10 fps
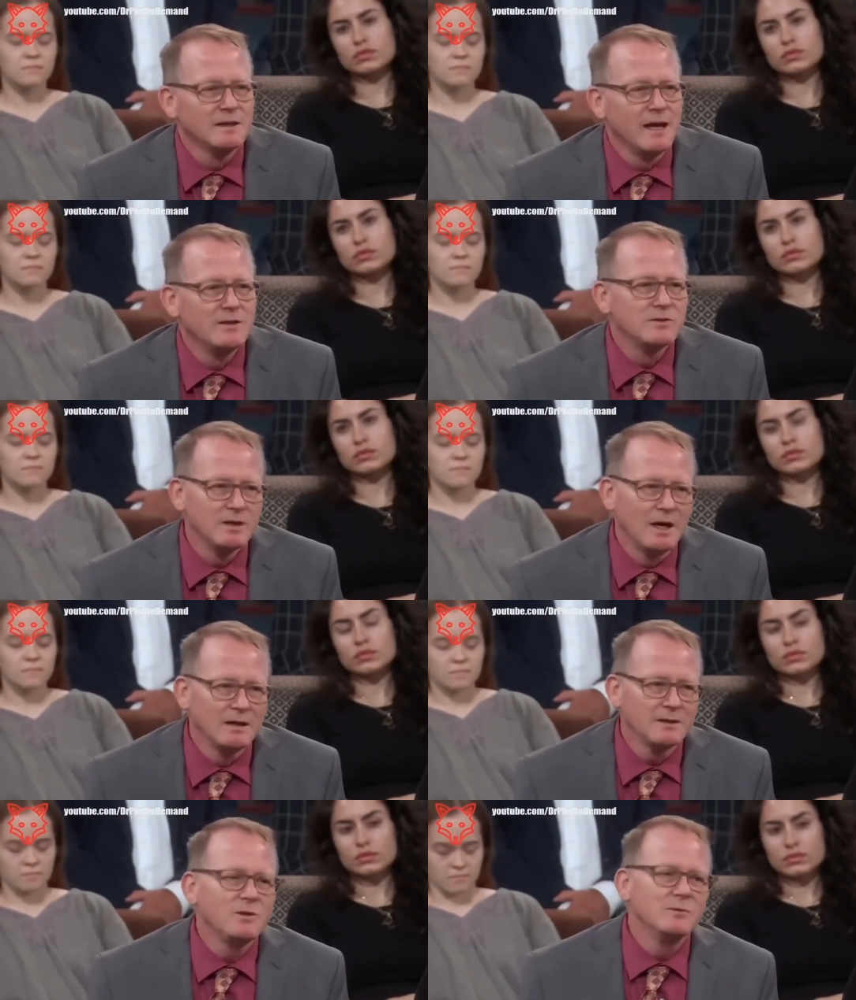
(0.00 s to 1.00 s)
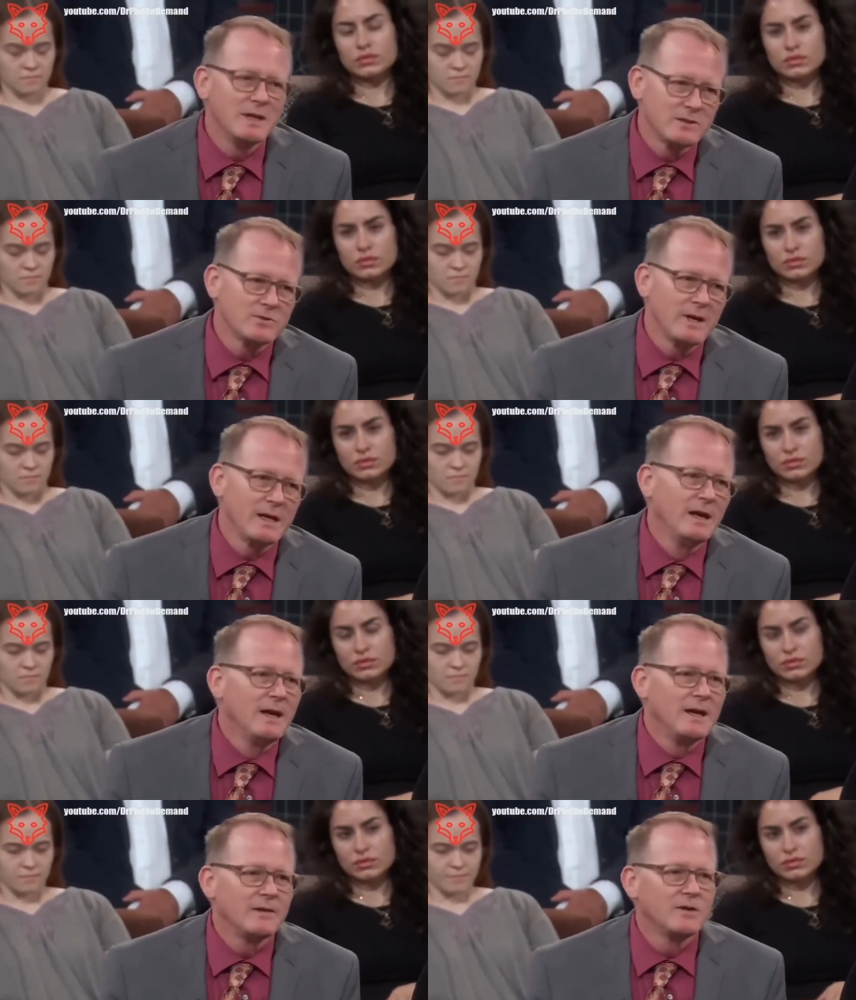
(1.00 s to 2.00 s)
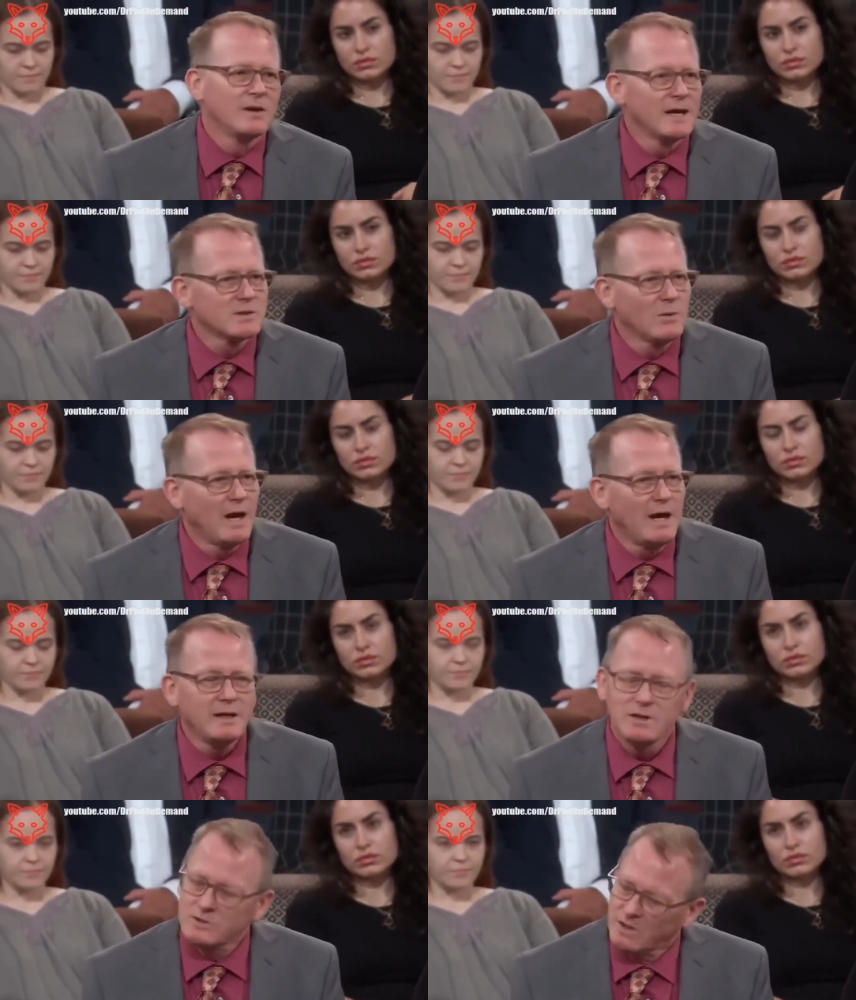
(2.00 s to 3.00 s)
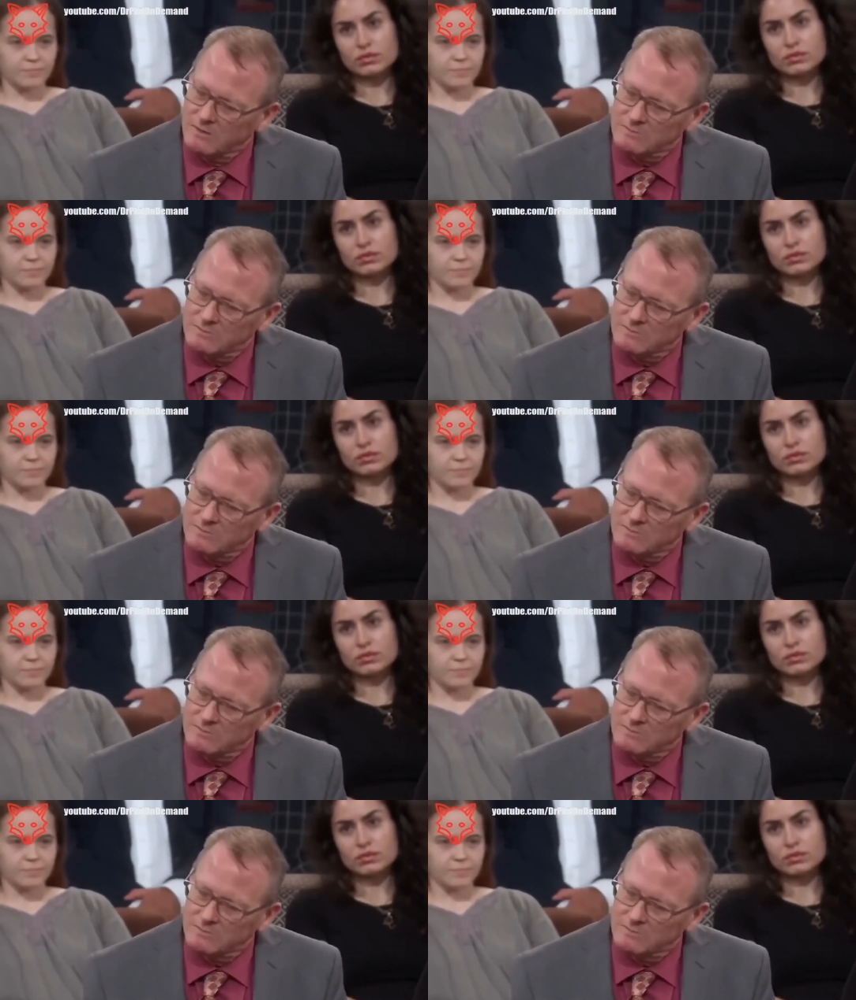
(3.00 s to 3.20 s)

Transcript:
Speaker 1: and you're young, you menstruate. If you're XY, you don't.